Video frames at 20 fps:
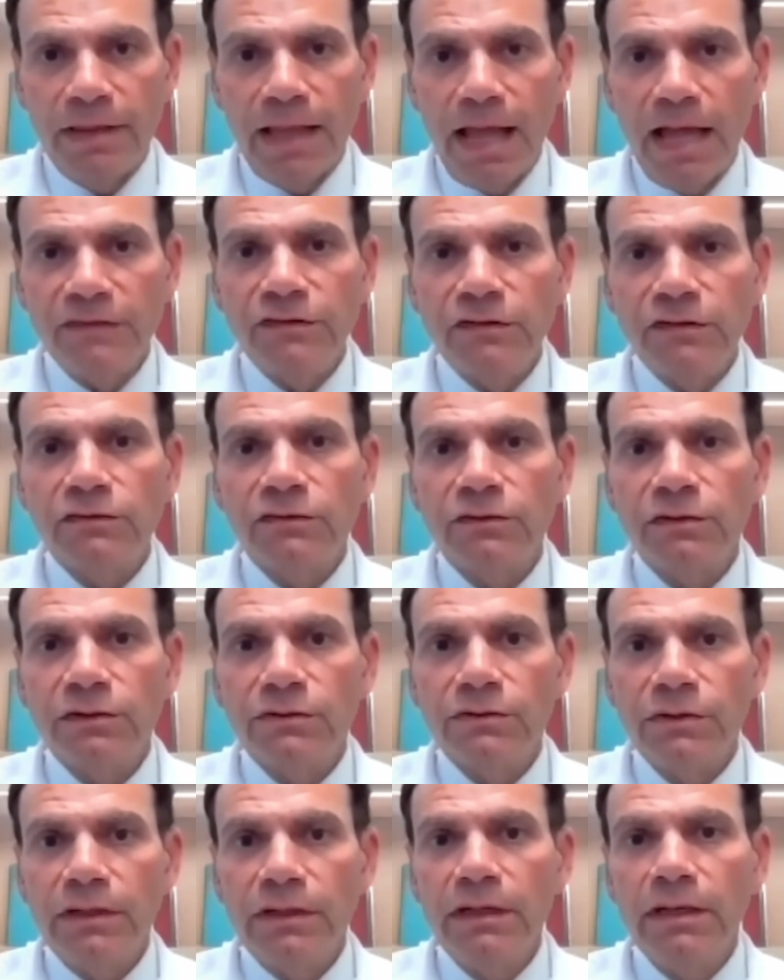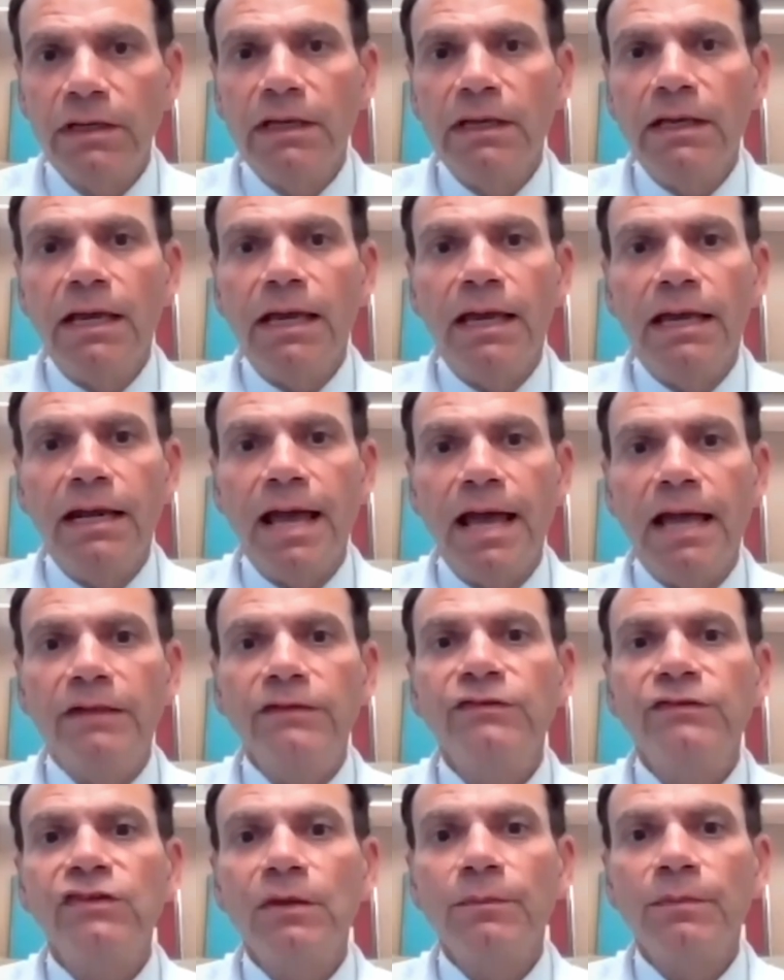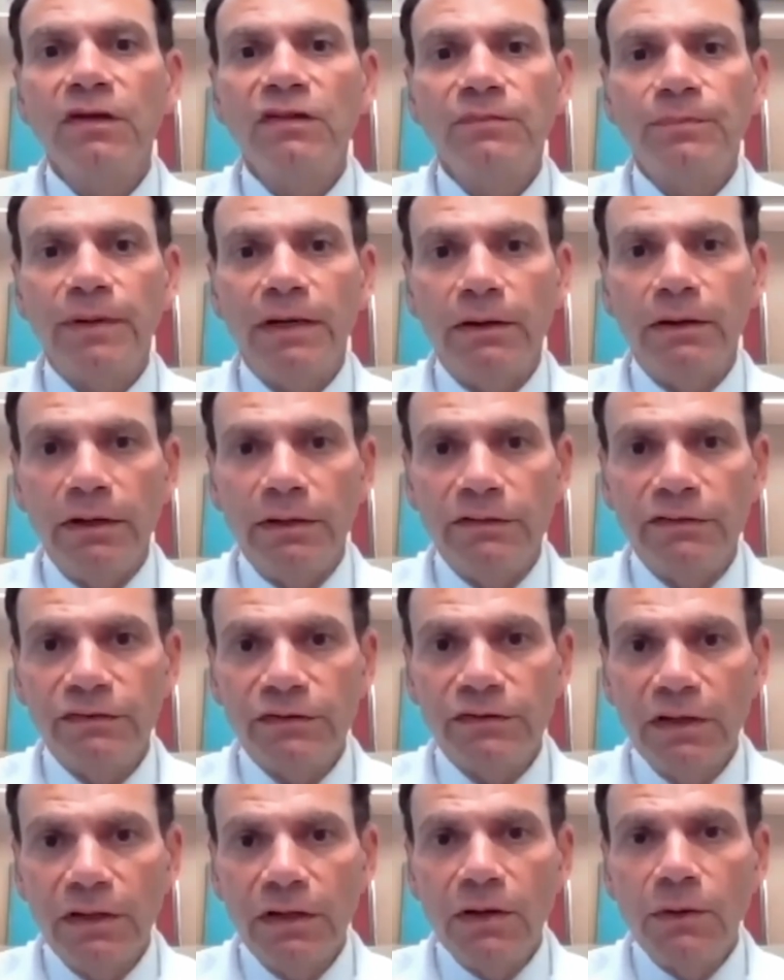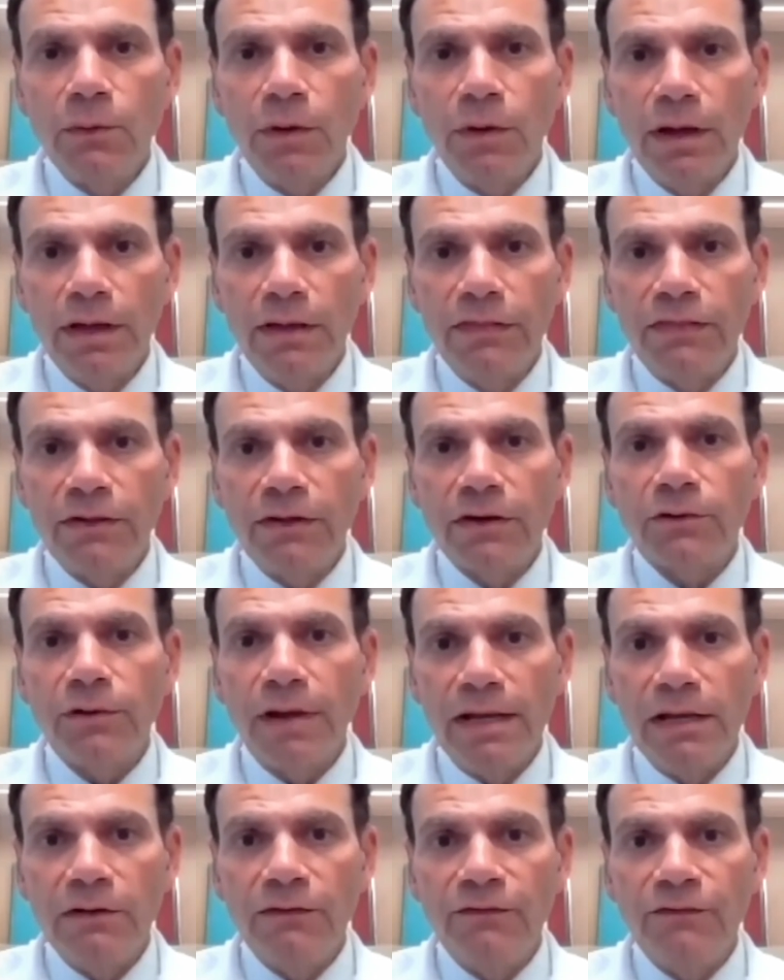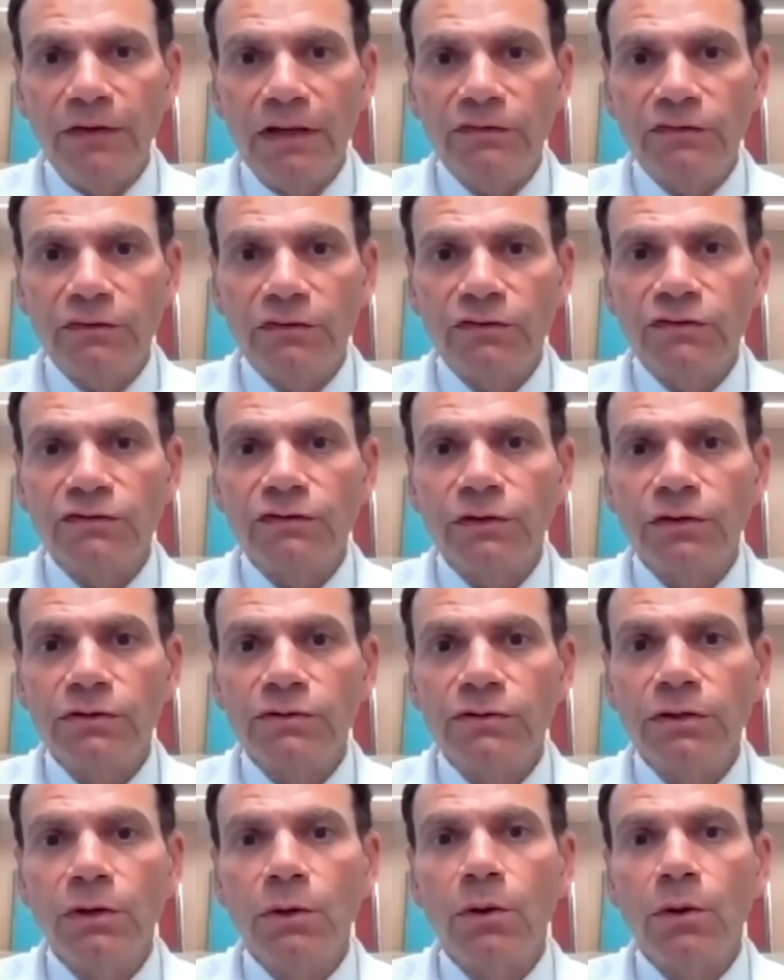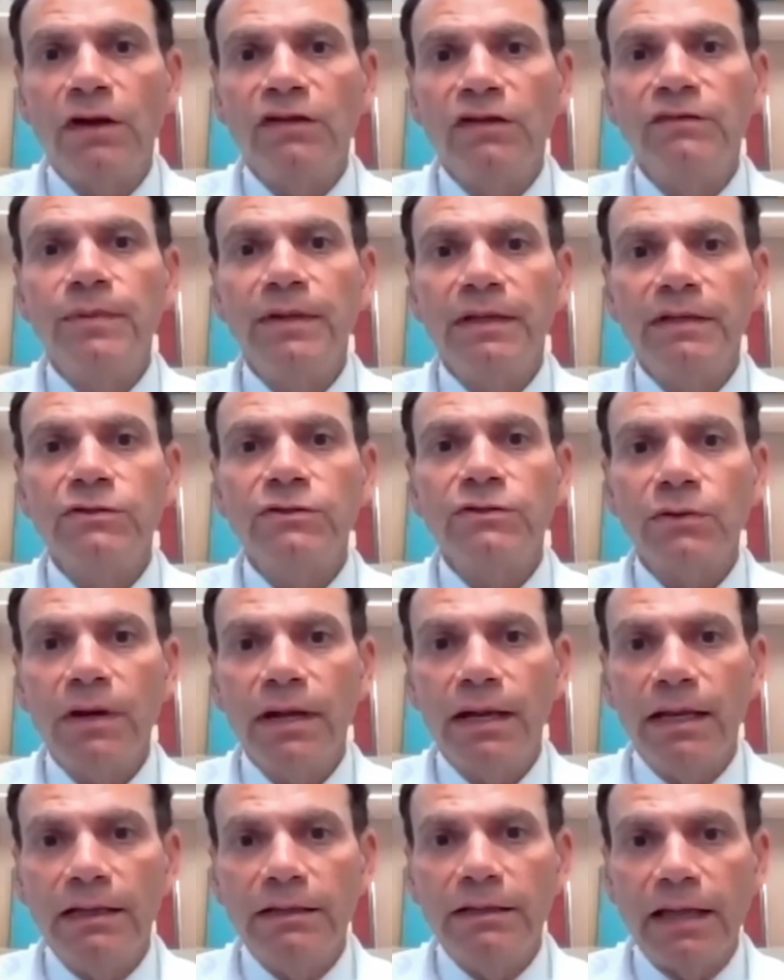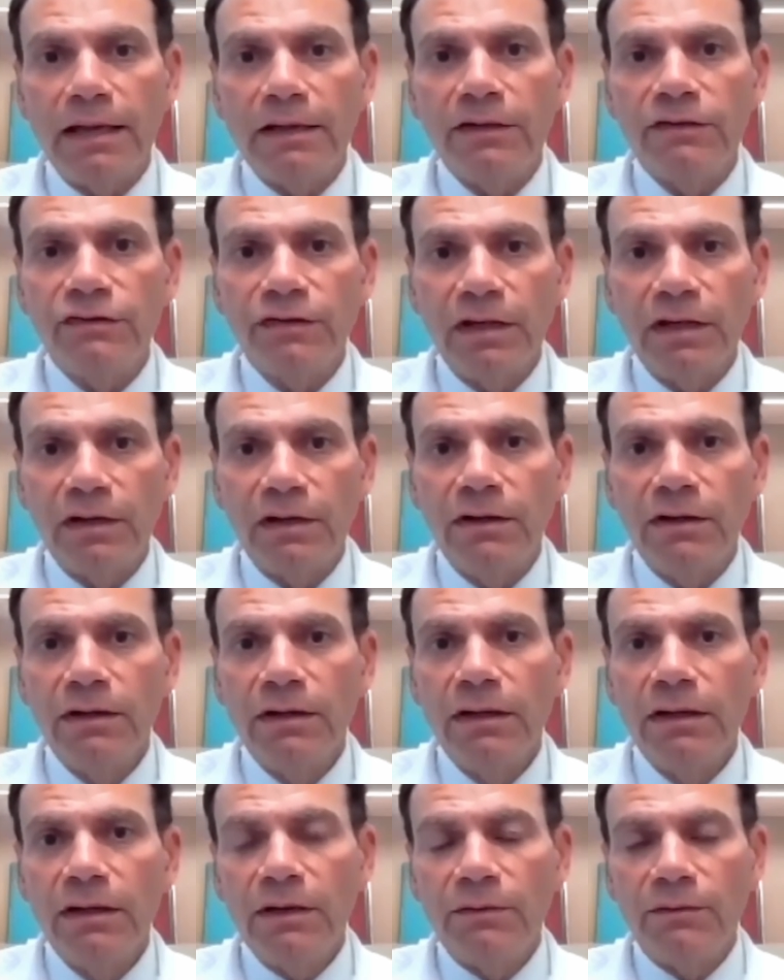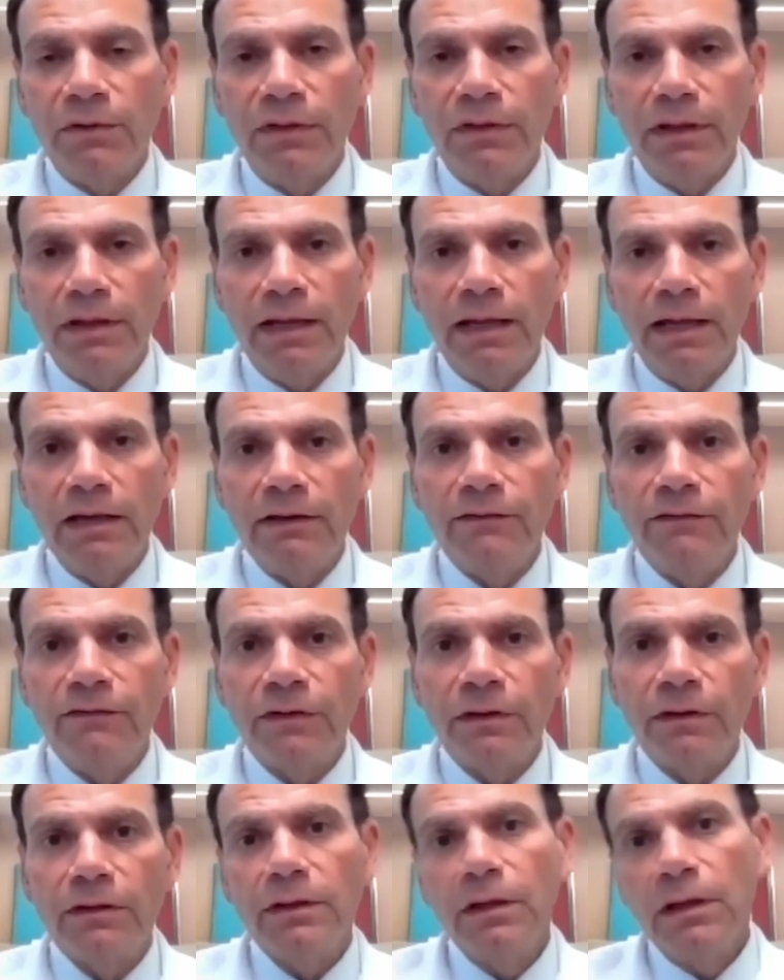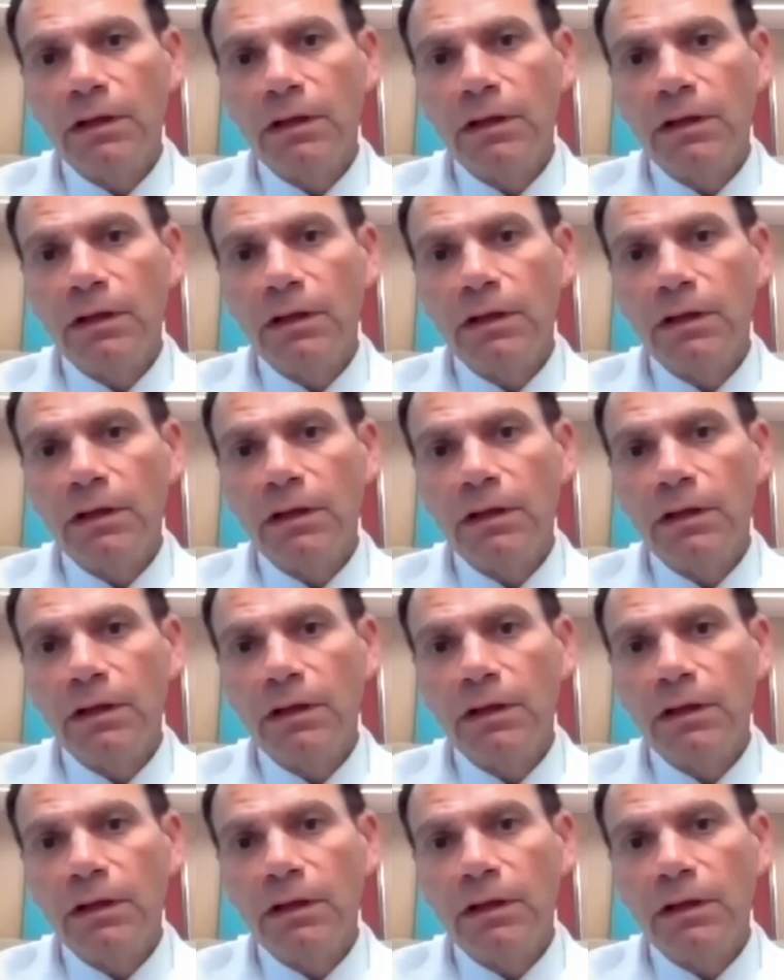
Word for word: plastic surgery and right. has some experience with craniofacial surgery or has been trained at a center where they have a,